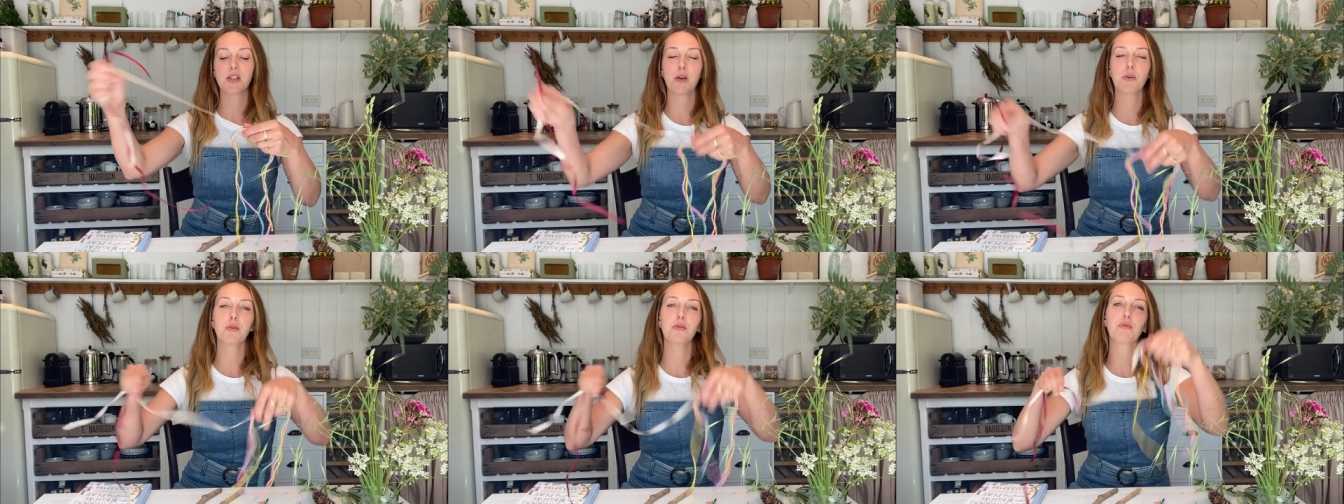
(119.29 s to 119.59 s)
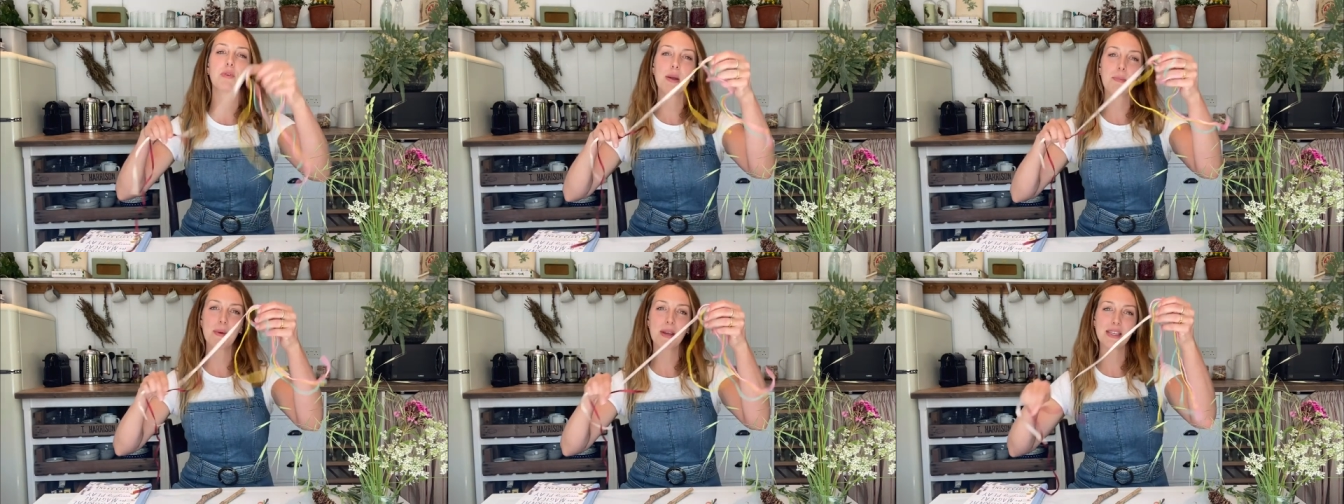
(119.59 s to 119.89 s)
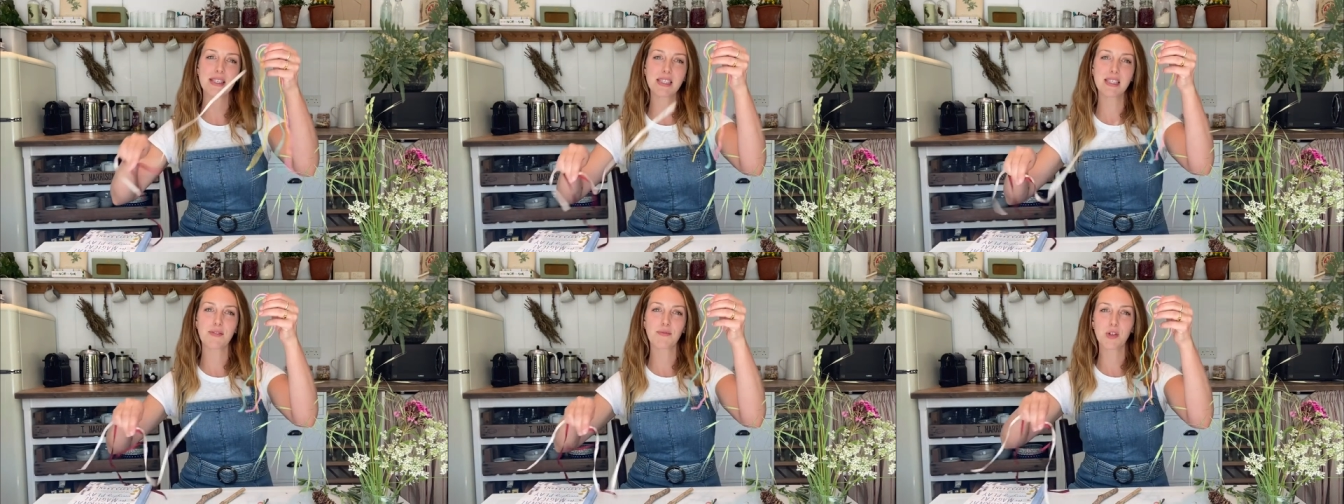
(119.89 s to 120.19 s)
so three
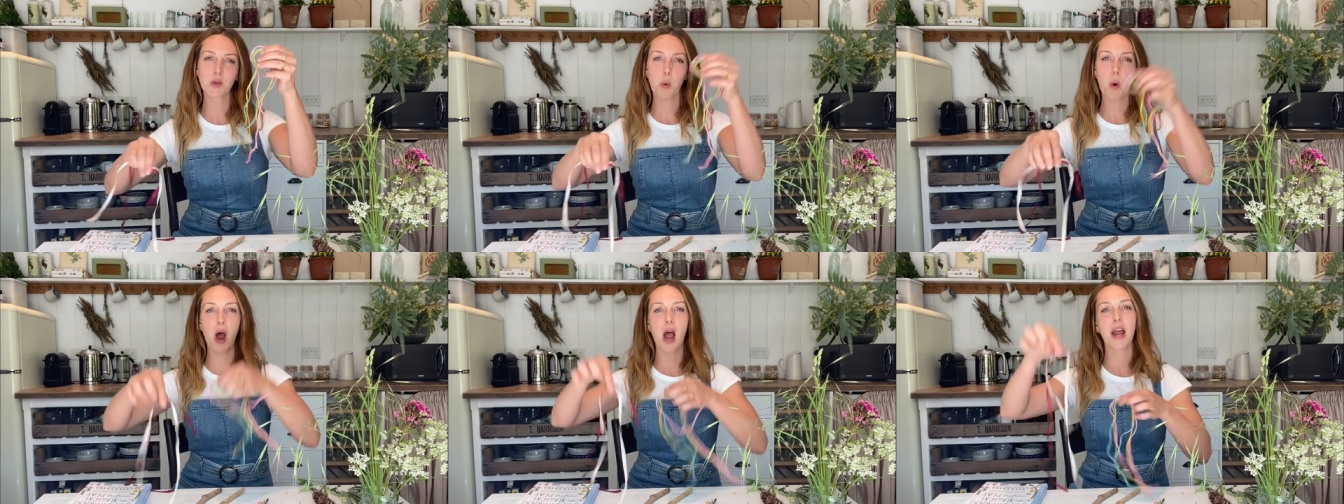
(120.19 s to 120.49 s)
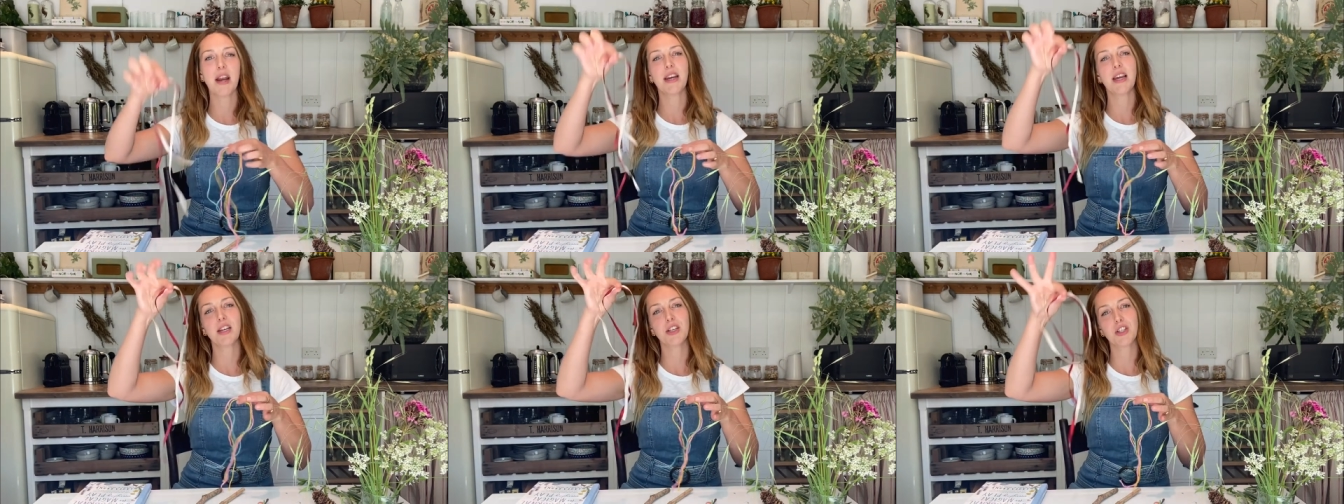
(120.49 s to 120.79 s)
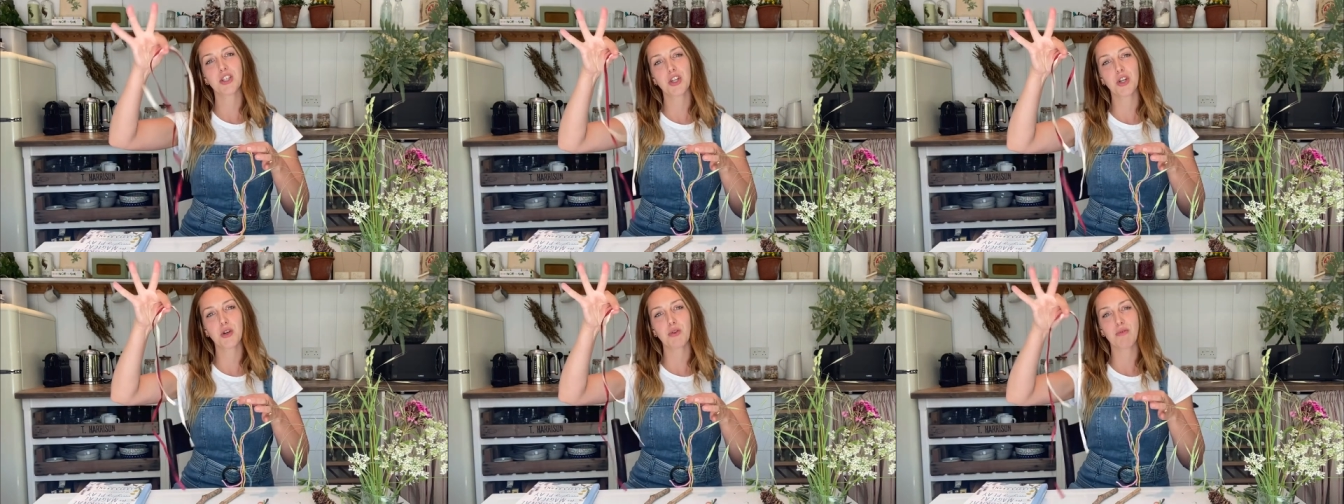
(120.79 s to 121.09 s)
pieces of twine
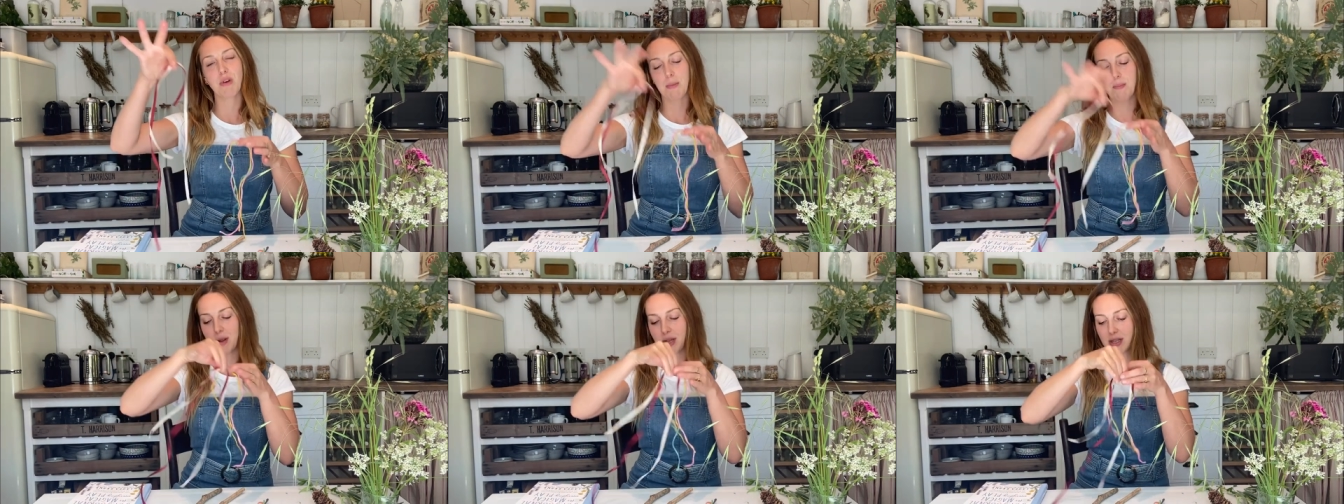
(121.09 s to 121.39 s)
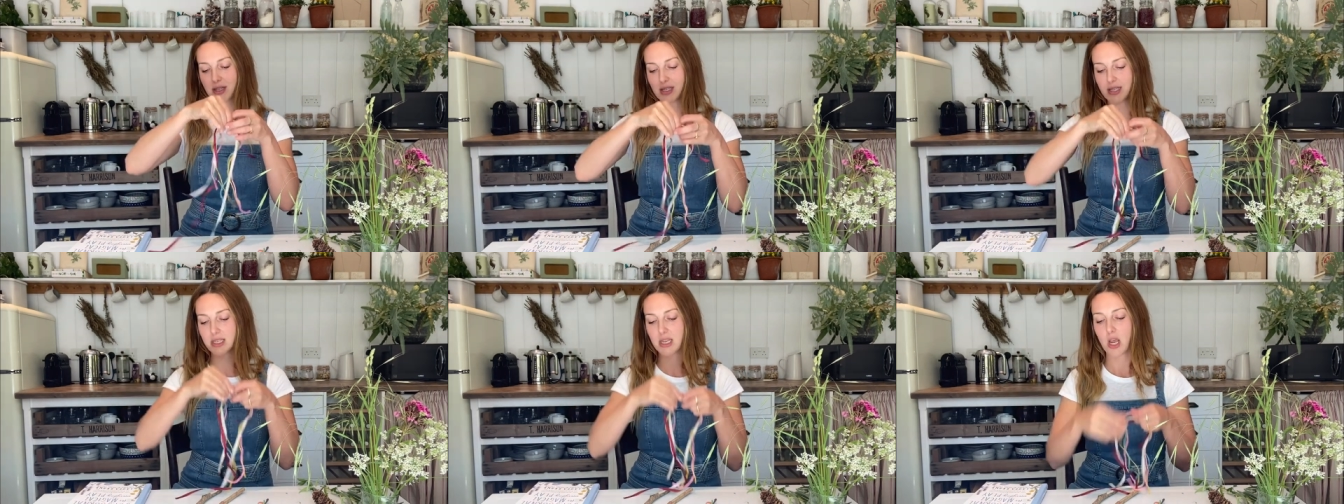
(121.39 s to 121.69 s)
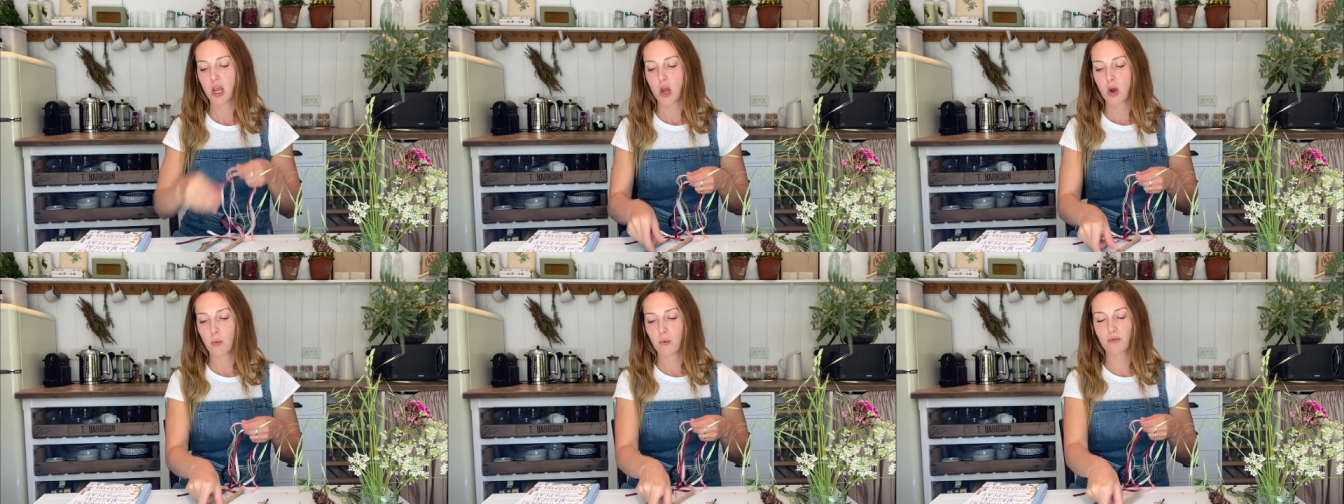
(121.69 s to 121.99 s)
and two
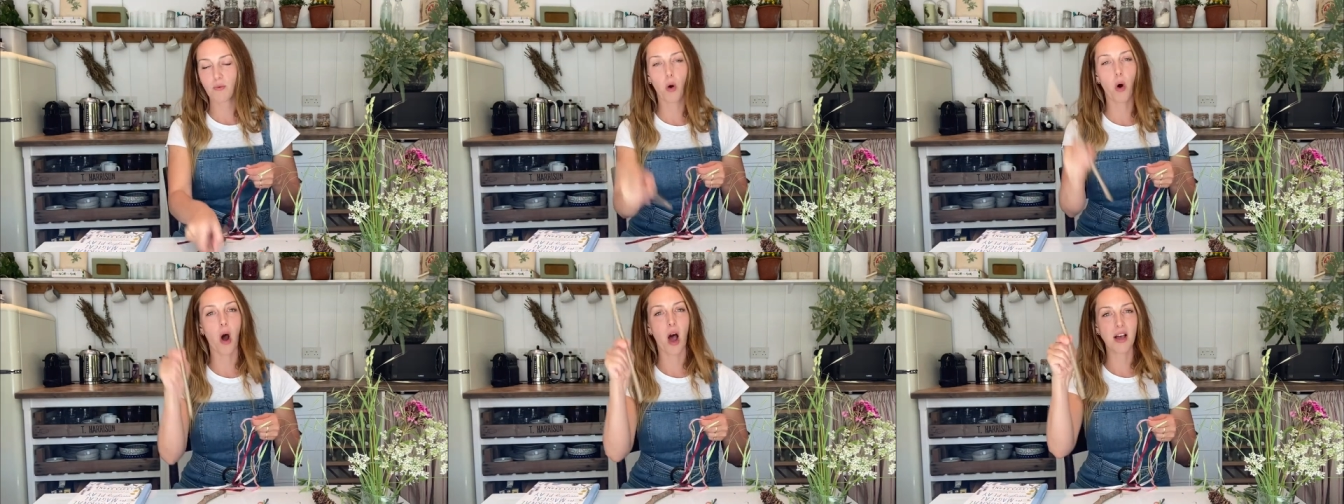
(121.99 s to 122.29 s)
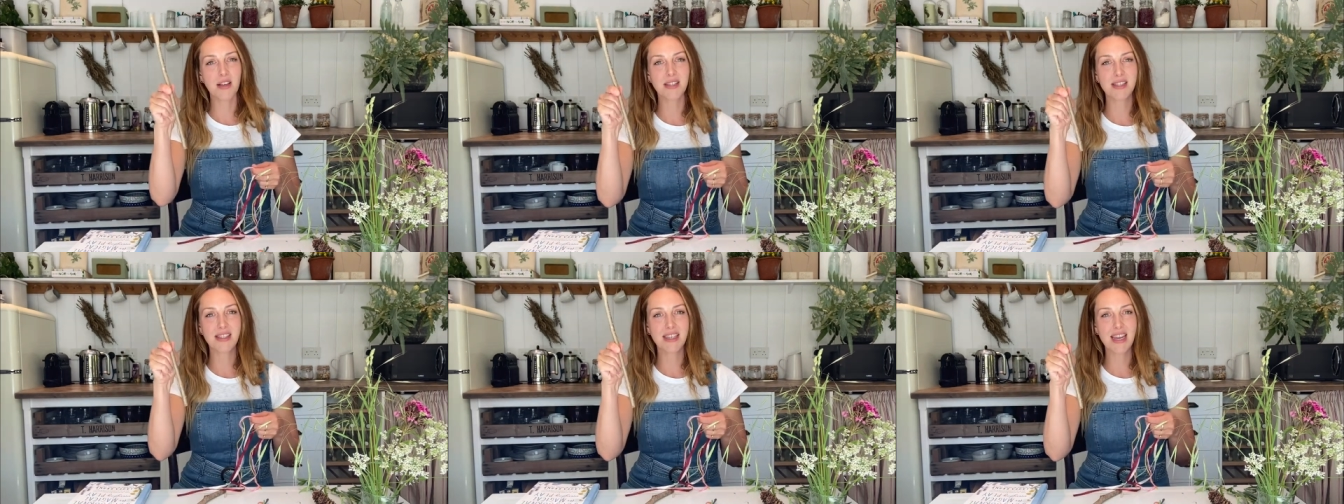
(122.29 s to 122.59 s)
ribbons. We've got our